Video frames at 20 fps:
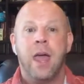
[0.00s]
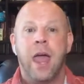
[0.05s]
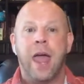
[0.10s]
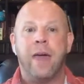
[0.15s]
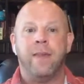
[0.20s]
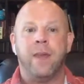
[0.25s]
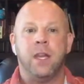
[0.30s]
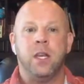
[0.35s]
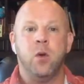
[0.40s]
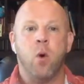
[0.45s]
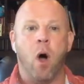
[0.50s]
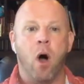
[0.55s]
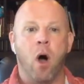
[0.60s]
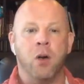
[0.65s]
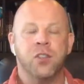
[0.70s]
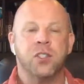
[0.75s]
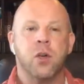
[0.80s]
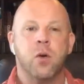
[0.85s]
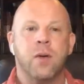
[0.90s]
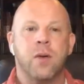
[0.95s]
And then you
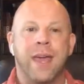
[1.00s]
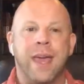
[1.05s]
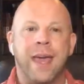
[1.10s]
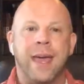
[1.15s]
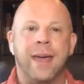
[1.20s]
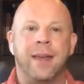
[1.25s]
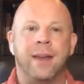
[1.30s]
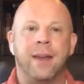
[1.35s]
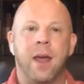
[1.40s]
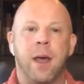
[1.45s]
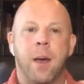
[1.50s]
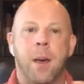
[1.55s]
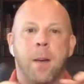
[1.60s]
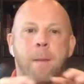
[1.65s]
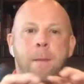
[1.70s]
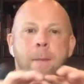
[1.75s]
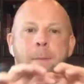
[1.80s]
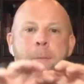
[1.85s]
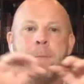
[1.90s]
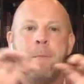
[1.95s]
also can
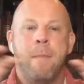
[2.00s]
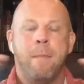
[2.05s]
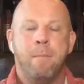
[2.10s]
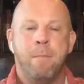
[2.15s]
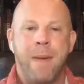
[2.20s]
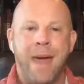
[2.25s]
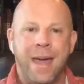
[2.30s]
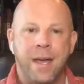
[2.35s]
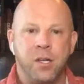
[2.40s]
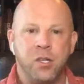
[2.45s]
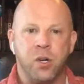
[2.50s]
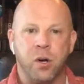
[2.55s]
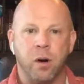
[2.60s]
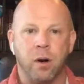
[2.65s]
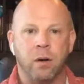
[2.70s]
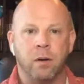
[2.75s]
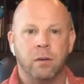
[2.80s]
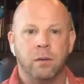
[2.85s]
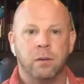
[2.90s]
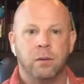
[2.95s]

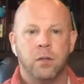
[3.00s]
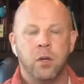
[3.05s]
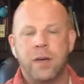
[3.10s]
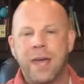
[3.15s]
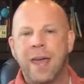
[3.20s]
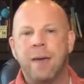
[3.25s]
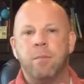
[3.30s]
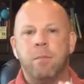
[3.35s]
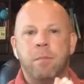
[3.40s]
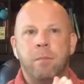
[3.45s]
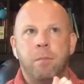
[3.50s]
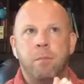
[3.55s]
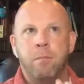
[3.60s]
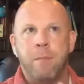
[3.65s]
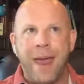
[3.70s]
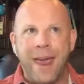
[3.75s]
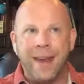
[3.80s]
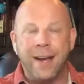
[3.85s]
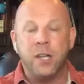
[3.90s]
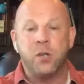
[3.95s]
measure. You can't
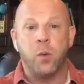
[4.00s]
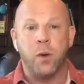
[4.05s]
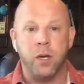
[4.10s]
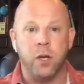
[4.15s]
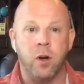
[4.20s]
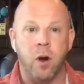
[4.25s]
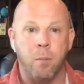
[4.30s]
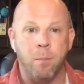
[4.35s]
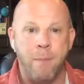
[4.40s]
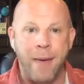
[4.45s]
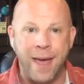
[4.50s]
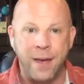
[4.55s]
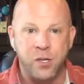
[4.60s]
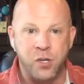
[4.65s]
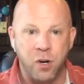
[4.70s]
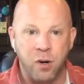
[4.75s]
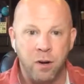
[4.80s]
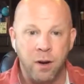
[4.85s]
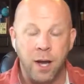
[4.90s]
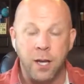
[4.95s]
manage what you don't
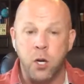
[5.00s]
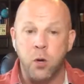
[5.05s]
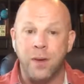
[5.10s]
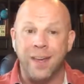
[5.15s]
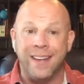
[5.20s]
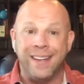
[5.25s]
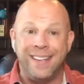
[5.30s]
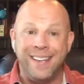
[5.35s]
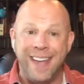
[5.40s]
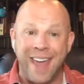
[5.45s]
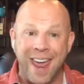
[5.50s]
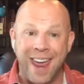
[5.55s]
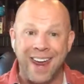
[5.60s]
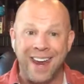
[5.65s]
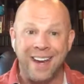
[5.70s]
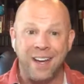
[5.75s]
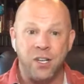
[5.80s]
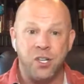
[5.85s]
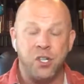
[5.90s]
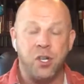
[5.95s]
measure, and you can
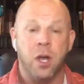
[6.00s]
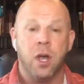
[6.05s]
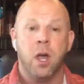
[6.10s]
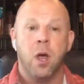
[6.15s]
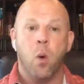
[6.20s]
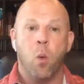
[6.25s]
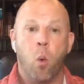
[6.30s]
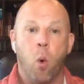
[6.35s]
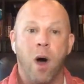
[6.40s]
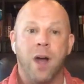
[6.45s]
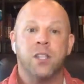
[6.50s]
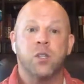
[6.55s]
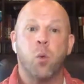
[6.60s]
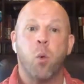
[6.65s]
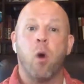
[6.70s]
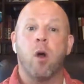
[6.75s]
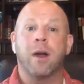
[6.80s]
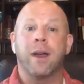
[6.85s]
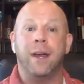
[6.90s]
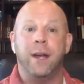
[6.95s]
gauge what's
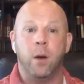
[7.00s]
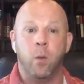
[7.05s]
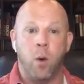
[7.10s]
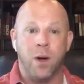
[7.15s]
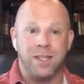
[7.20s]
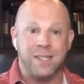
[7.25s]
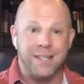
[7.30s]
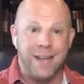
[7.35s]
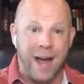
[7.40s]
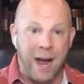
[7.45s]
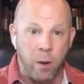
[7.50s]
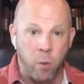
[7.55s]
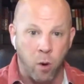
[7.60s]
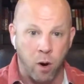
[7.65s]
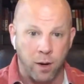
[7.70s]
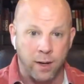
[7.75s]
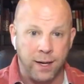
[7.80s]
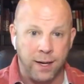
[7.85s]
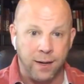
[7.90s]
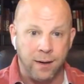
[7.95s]
working and what's not
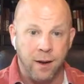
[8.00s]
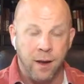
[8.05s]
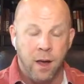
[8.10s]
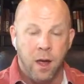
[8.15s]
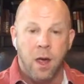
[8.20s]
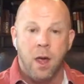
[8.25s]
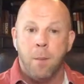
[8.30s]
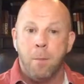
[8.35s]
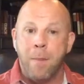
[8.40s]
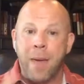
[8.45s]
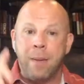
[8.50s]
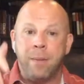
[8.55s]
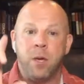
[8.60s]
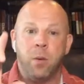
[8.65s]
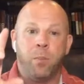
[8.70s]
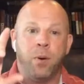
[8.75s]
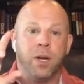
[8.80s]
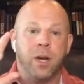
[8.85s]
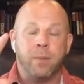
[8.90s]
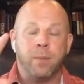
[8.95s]
working. Maybe you
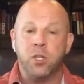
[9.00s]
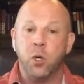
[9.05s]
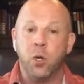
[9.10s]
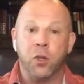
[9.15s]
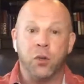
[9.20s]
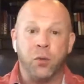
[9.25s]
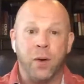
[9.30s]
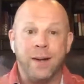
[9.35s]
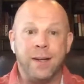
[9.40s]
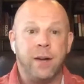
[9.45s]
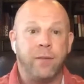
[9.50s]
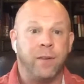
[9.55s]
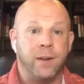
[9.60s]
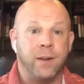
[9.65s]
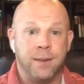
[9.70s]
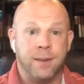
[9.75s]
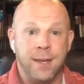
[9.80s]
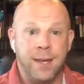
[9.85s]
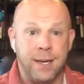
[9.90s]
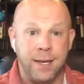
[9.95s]
put up 2 or 3
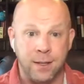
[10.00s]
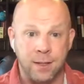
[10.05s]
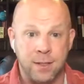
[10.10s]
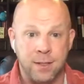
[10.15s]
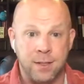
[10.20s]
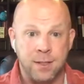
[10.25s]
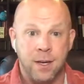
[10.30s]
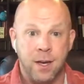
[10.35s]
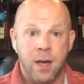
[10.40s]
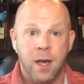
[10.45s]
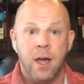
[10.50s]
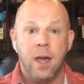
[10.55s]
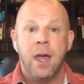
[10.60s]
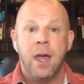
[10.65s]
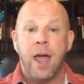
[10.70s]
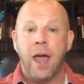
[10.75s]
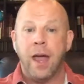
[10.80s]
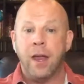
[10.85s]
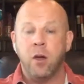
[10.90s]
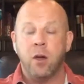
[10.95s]
different things
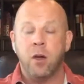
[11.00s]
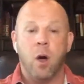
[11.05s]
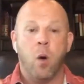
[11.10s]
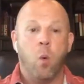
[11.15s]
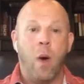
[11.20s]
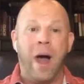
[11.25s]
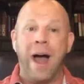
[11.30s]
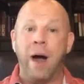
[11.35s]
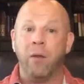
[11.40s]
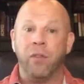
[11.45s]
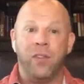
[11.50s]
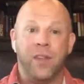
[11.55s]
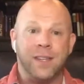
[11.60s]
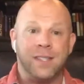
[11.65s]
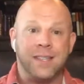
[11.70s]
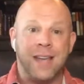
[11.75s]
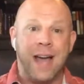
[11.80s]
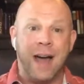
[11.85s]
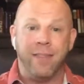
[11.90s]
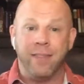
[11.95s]
and you go, wow,
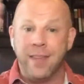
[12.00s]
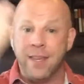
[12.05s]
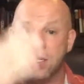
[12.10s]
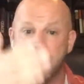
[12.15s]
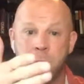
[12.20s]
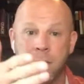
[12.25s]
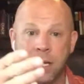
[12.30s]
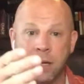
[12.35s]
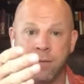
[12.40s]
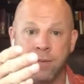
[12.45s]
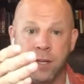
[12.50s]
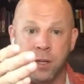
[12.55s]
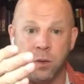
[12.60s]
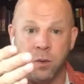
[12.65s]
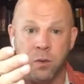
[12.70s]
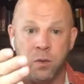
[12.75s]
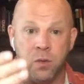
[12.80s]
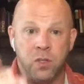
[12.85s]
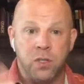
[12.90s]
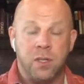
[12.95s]
this got this many
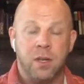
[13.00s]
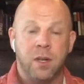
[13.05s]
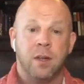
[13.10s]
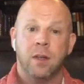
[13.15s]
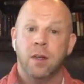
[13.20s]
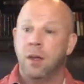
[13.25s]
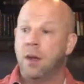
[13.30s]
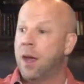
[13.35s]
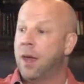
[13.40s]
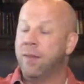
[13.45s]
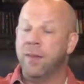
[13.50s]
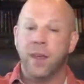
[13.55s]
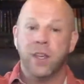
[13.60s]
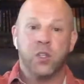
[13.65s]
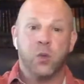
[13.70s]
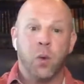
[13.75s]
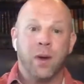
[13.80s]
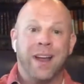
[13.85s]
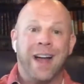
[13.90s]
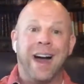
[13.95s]
views and
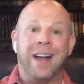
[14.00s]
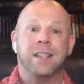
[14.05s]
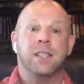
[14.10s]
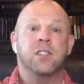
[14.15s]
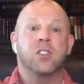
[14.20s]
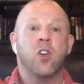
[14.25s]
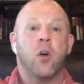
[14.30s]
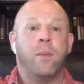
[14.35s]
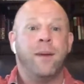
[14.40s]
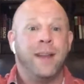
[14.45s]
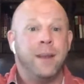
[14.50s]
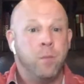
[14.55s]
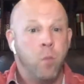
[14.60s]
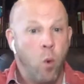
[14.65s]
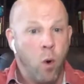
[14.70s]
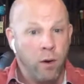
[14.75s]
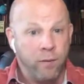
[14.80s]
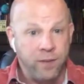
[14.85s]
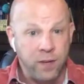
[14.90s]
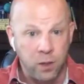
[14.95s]
this one got so many
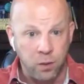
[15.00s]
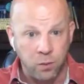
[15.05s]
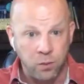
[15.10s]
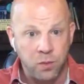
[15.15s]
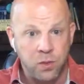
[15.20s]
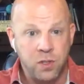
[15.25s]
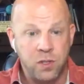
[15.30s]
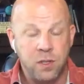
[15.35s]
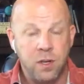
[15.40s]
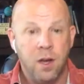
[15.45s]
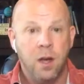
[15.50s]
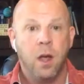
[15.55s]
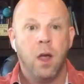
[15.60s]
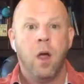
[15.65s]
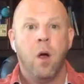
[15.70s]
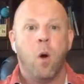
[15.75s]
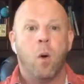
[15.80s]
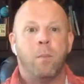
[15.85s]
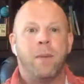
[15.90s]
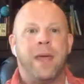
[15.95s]
more views.
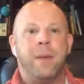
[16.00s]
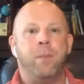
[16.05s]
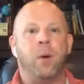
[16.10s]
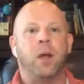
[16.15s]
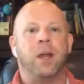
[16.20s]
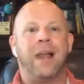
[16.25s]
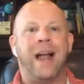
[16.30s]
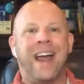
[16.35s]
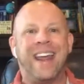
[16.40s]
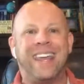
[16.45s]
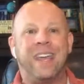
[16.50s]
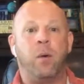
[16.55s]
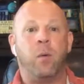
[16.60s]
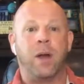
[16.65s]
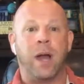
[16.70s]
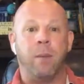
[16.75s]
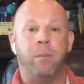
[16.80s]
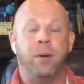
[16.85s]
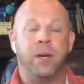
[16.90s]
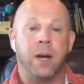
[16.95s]
People like it
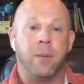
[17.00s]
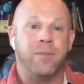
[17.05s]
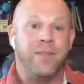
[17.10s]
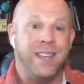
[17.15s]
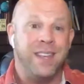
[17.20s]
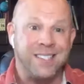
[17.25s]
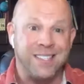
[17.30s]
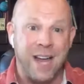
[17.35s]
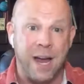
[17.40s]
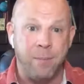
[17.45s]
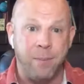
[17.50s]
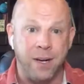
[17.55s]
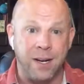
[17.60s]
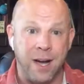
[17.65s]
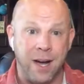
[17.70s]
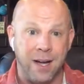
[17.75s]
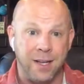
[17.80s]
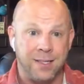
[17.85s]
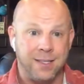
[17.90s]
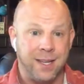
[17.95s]
when I put up this type of
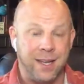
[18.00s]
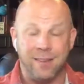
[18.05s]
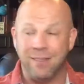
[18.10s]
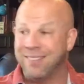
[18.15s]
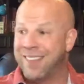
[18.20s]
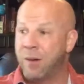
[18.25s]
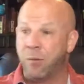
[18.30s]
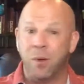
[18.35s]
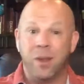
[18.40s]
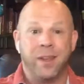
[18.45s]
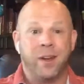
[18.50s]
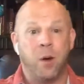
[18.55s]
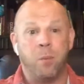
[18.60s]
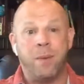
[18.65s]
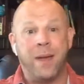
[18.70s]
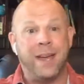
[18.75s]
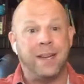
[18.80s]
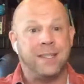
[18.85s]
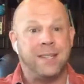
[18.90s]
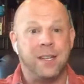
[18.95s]
content. They really don't
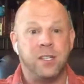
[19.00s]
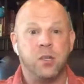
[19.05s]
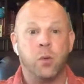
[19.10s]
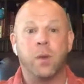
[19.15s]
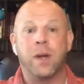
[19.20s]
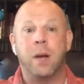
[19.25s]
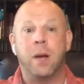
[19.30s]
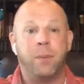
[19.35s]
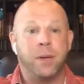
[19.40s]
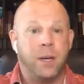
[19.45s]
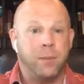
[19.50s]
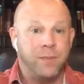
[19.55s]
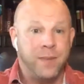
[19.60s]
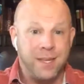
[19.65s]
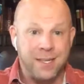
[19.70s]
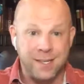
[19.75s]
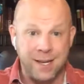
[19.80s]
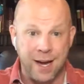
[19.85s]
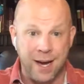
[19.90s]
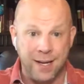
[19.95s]
pay attention when I put up
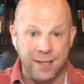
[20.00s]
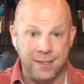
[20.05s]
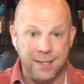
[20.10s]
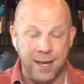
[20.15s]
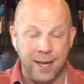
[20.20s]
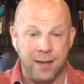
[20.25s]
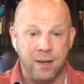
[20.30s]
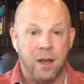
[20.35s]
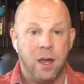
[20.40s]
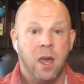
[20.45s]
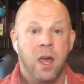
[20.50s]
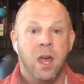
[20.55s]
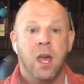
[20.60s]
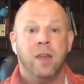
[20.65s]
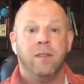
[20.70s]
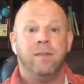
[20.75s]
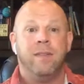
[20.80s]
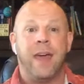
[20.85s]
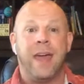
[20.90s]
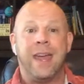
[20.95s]
this content.
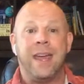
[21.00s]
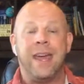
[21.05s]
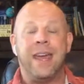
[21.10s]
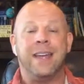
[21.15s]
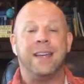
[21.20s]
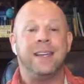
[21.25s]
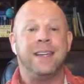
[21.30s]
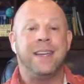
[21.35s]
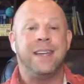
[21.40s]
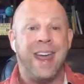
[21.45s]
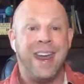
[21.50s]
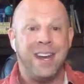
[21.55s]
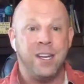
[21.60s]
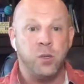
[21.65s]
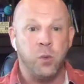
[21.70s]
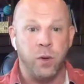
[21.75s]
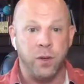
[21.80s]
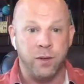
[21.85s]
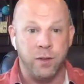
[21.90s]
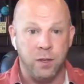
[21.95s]
They
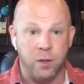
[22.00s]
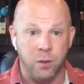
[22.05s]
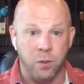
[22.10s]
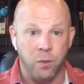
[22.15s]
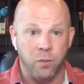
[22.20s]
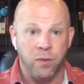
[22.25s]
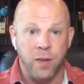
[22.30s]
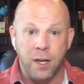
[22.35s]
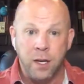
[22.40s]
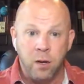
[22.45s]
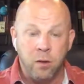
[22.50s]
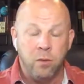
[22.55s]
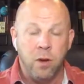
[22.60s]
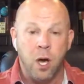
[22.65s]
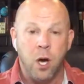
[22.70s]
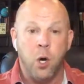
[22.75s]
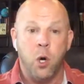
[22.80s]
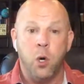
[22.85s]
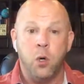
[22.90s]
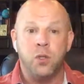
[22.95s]
engage with you. Then you
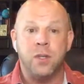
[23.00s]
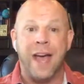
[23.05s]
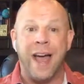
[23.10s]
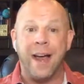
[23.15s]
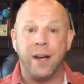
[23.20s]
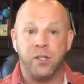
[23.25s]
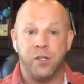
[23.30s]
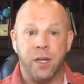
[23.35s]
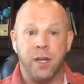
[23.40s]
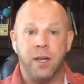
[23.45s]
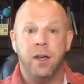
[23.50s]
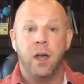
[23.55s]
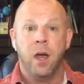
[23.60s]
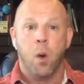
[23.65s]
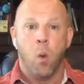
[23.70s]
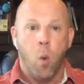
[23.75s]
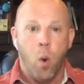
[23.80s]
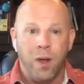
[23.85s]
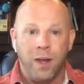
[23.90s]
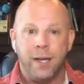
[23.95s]
know who's actually
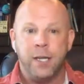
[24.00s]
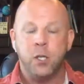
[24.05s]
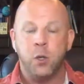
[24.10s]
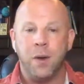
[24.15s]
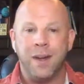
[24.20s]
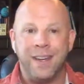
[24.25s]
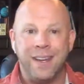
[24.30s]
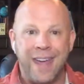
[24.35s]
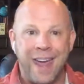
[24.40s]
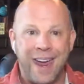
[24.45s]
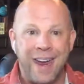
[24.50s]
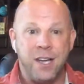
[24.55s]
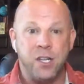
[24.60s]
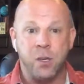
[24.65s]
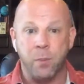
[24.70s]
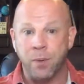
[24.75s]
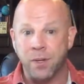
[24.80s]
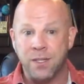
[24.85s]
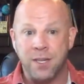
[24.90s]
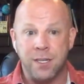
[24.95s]
willing to engage
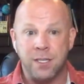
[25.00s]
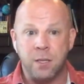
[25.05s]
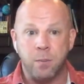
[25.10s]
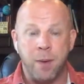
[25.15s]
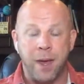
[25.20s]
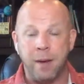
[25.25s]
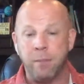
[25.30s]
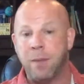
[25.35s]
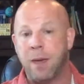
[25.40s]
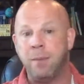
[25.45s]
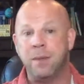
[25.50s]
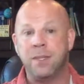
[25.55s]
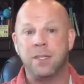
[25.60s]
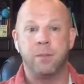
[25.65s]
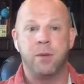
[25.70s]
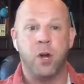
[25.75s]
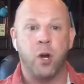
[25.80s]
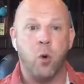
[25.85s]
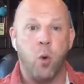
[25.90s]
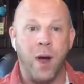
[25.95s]
and participate. Maybe some
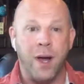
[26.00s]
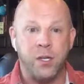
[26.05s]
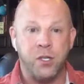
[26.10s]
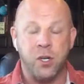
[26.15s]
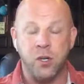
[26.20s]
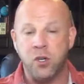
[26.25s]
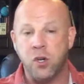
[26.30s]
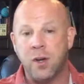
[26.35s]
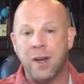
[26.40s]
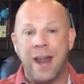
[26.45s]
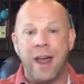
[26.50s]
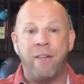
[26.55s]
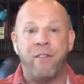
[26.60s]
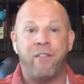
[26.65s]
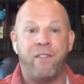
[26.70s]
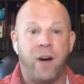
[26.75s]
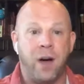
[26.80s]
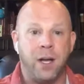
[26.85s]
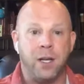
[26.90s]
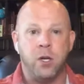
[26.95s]
of your questions. You can have
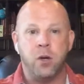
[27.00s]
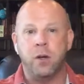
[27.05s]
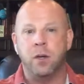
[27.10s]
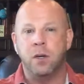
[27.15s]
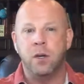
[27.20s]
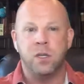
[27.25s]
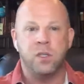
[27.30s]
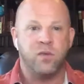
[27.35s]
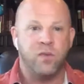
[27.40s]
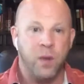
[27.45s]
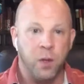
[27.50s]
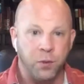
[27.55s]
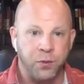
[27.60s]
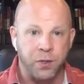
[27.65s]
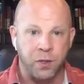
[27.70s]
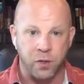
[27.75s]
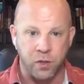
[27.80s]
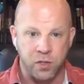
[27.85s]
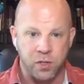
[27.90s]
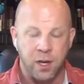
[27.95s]
fun. You can use
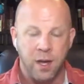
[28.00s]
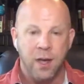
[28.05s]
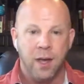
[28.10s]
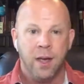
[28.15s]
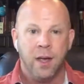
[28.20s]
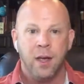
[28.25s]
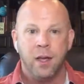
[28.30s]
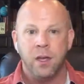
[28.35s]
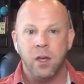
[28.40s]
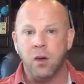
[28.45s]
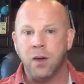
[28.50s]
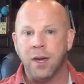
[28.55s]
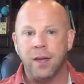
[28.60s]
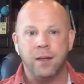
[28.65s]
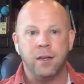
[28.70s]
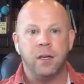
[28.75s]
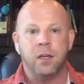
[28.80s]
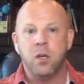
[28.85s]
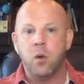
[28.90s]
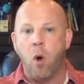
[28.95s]
filters. You
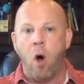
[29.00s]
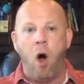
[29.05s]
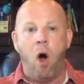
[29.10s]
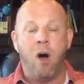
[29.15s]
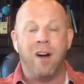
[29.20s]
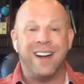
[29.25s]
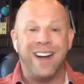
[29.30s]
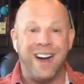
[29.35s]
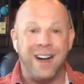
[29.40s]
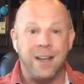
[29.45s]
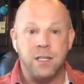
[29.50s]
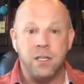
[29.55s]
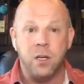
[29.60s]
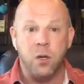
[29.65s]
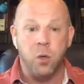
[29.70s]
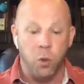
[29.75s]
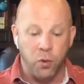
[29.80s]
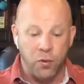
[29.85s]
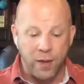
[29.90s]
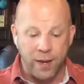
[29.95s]
can do all kinds of
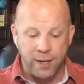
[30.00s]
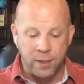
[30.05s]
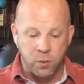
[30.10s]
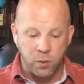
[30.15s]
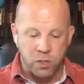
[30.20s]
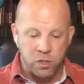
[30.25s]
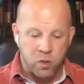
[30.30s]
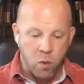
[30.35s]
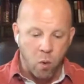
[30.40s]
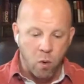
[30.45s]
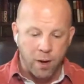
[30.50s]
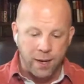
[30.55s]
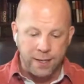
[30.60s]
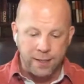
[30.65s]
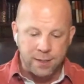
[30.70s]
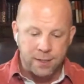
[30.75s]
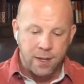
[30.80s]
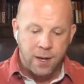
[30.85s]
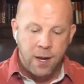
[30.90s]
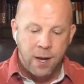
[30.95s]
cool things with
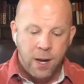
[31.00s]
stories.